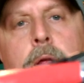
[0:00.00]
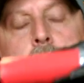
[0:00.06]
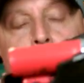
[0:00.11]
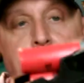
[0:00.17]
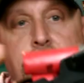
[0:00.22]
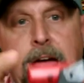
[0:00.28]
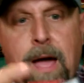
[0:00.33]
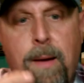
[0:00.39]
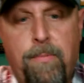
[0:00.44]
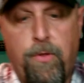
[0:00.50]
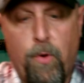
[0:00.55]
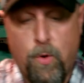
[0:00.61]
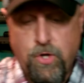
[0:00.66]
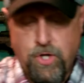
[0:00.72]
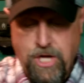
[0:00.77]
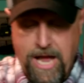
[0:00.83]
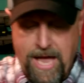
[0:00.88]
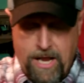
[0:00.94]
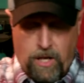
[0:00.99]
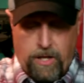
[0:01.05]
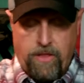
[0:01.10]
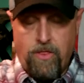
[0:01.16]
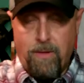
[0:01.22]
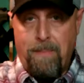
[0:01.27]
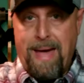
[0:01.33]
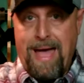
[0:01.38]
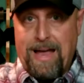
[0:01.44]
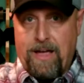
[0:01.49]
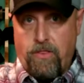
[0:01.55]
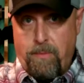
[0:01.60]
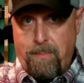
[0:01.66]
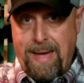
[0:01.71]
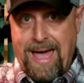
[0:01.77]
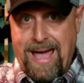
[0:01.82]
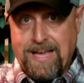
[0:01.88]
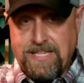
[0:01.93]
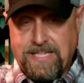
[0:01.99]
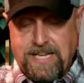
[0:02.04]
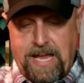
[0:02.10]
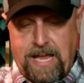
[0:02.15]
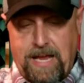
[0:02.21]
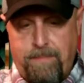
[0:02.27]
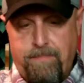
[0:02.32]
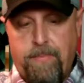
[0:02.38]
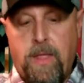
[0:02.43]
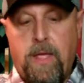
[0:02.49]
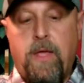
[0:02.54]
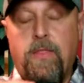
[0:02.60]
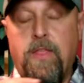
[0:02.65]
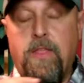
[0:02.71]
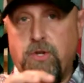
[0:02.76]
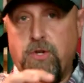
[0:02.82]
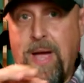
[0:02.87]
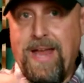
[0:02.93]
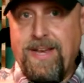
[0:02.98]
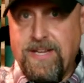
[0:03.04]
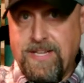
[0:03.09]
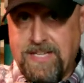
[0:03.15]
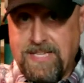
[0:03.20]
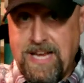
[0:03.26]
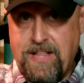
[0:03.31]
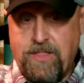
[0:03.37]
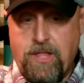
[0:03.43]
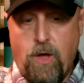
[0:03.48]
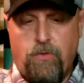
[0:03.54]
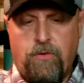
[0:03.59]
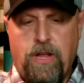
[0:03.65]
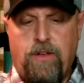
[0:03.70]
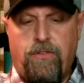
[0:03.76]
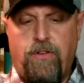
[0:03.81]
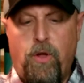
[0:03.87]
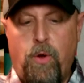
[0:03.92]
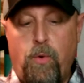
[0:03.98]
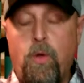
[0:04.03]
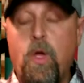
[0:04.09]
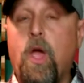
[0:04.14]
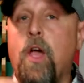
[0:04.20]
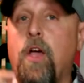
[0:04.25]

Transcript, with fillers: depth or channel in the back of the magazine that you had to seat those into.